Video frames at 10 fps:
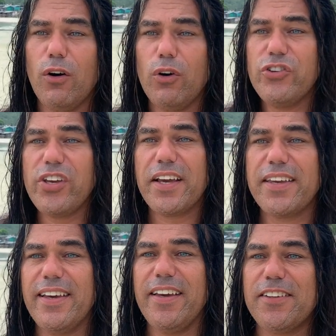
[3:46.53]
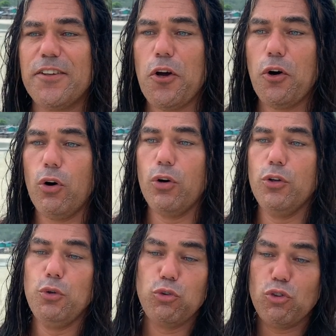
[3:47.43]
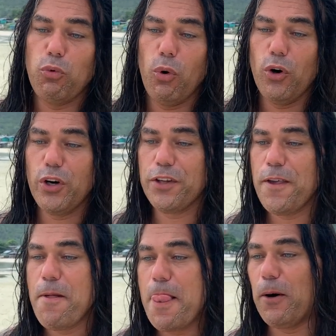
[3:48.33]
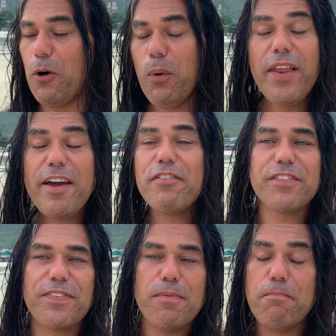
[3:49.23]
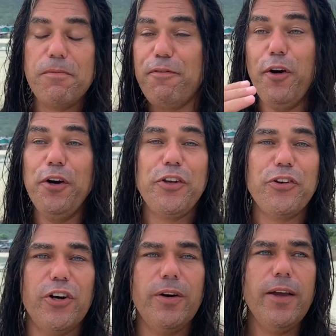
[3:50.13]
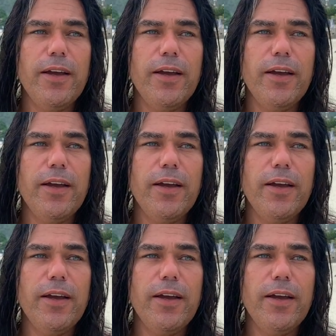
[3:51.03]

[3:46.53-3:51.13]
or jackets or a new sword or whatever, furniture.